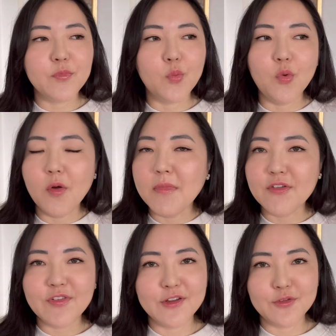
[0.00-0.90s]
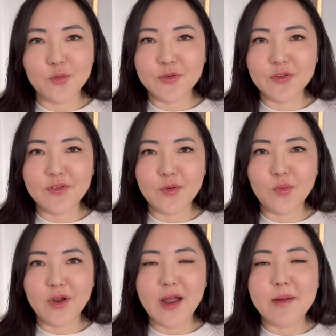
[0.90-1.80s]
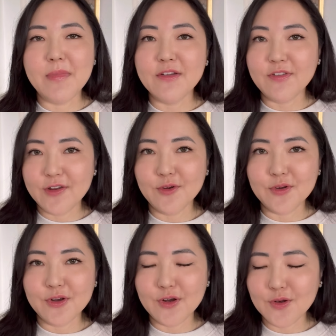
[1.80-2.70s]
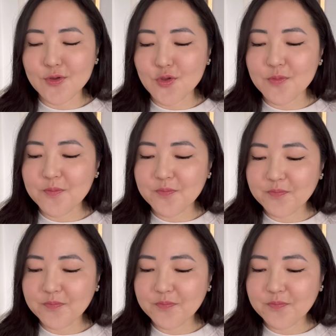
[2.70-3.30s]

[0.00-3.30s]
what my first thoughts of it were, and my final conclusion.